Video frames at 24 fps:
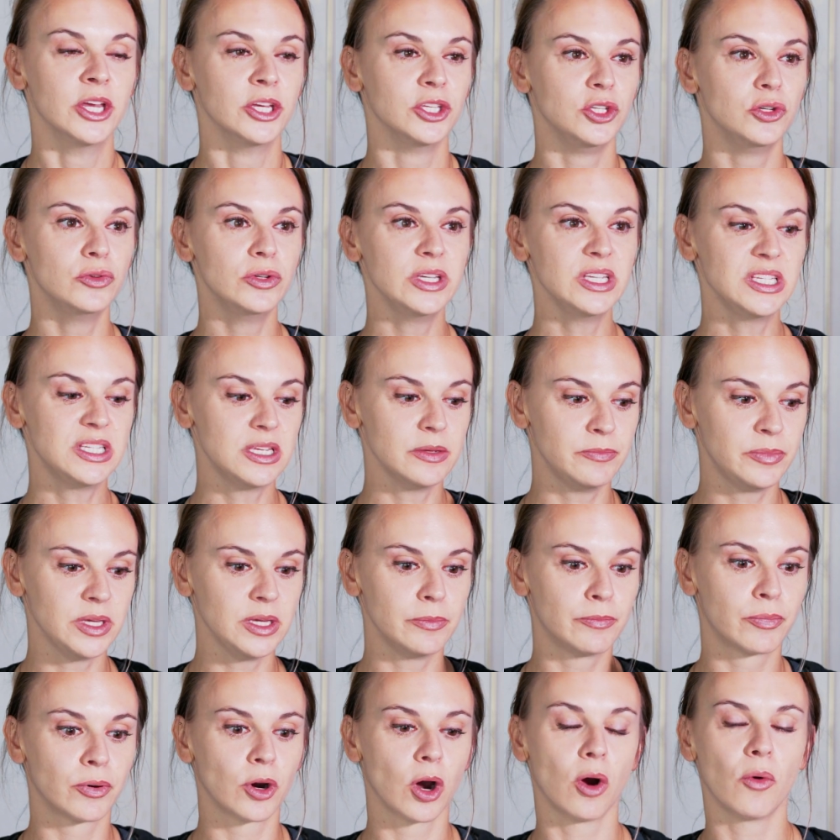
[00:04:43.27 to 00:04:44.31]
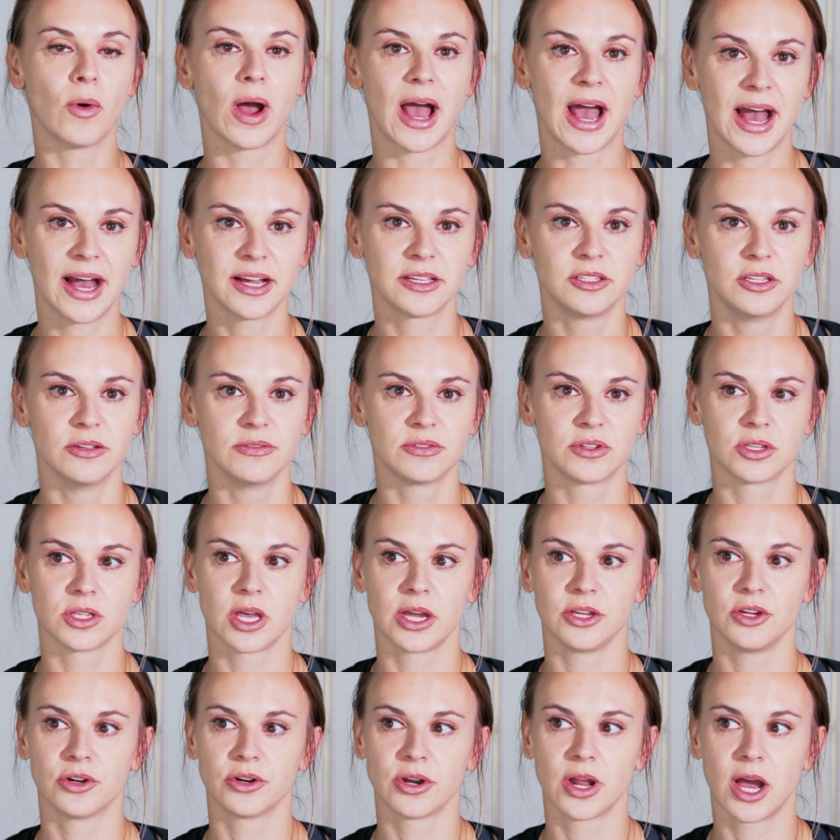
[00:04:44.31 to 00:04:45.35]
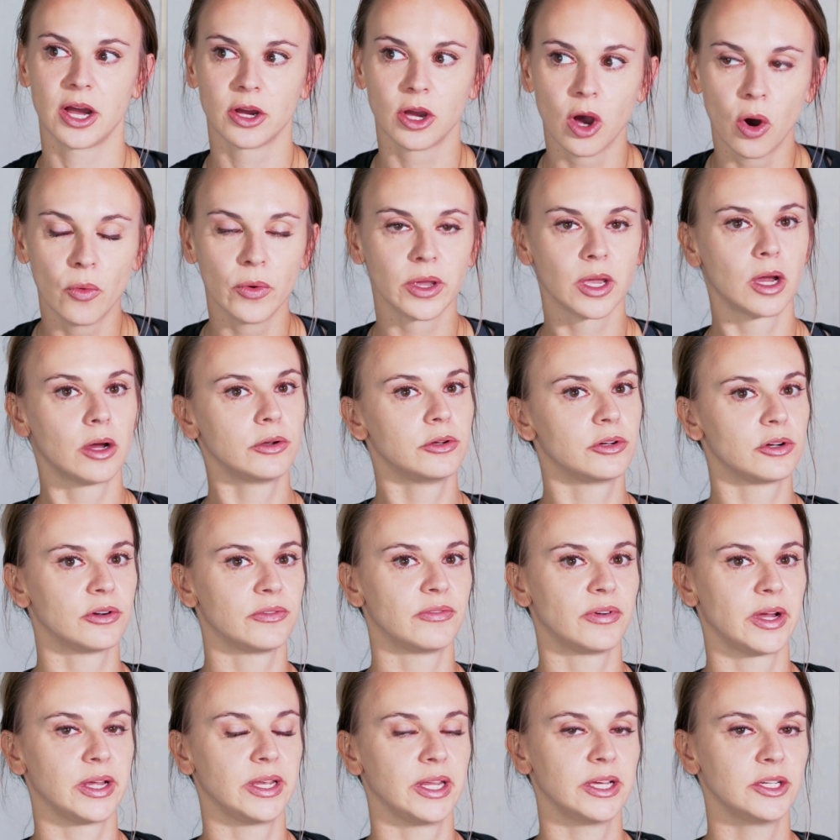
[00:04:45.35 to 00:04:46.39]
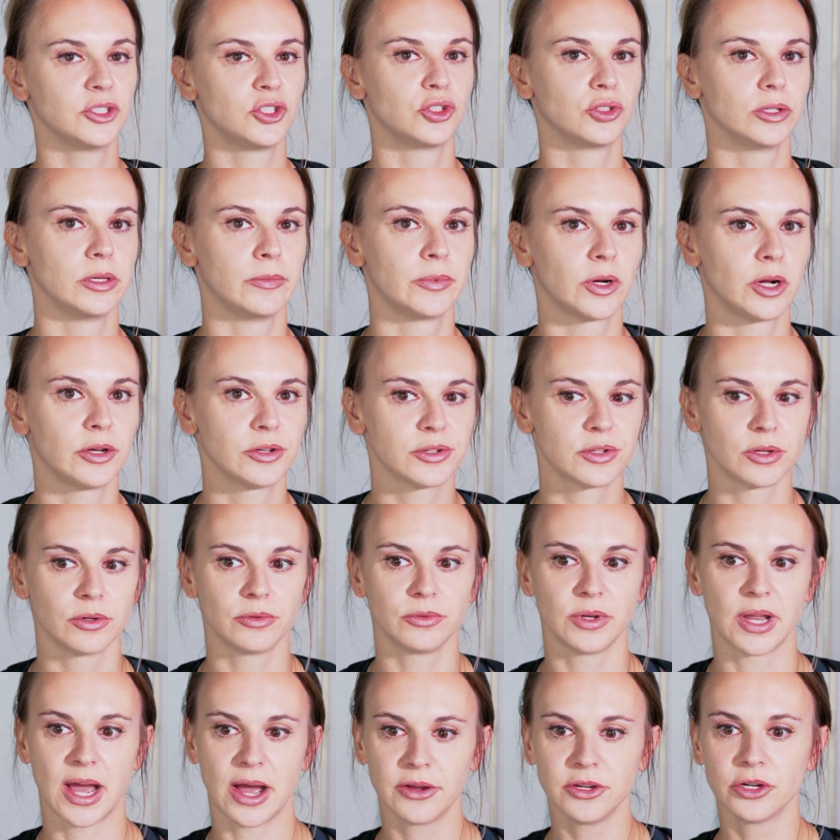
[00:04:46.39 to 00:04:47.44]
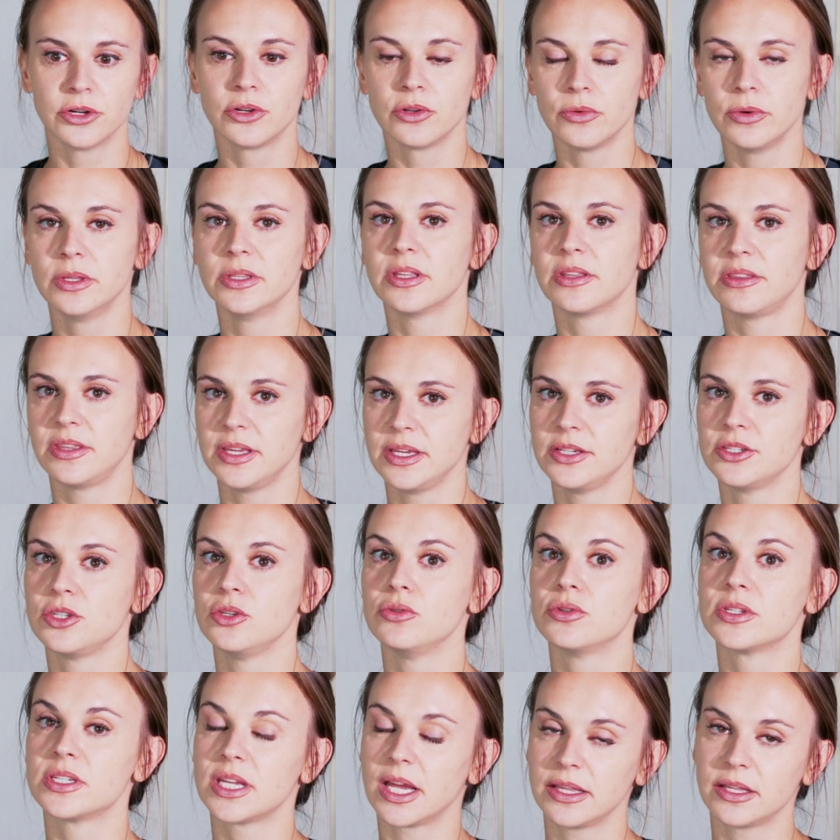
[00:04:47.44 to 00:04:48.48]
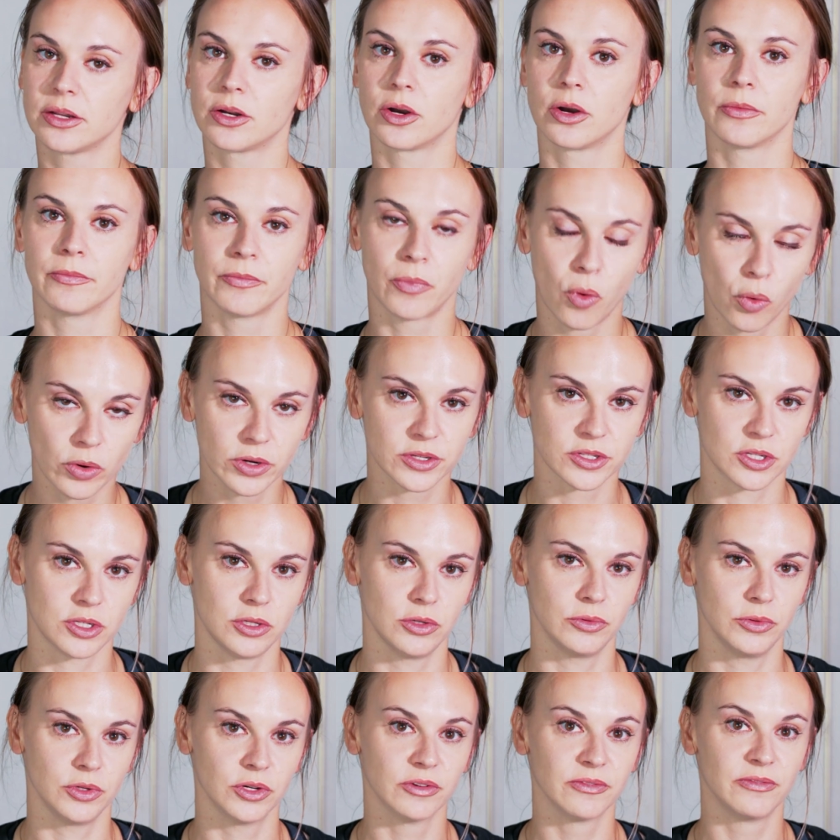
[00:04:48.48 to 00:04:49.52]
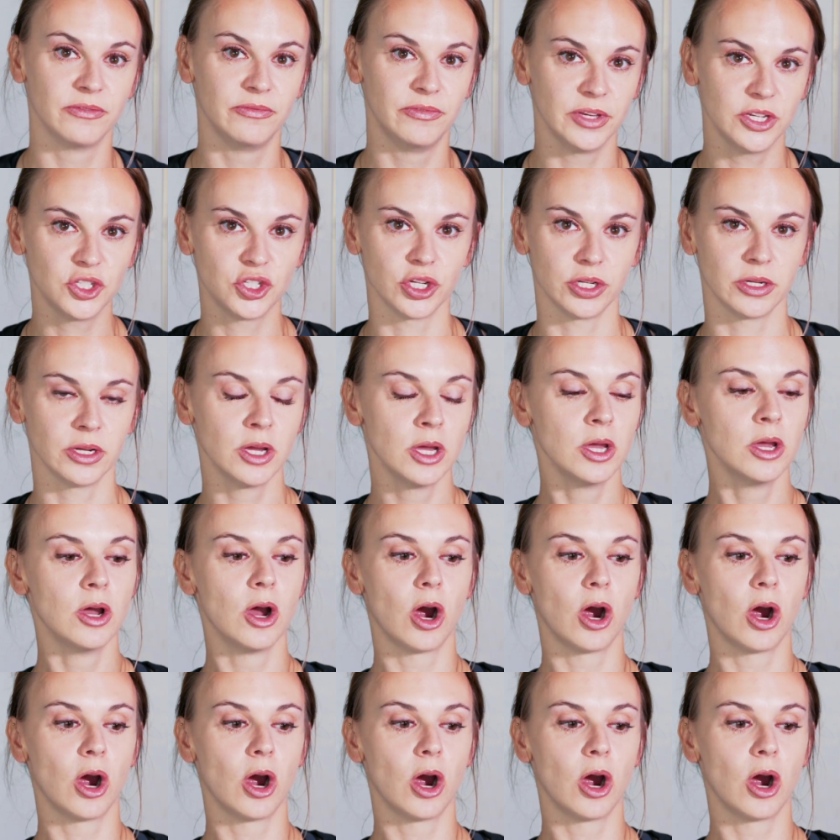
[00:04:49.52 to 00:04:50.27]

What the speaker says: You need to be proactive so that you're not going under financially, but also now you're doing the things you said that are important to you, your vision.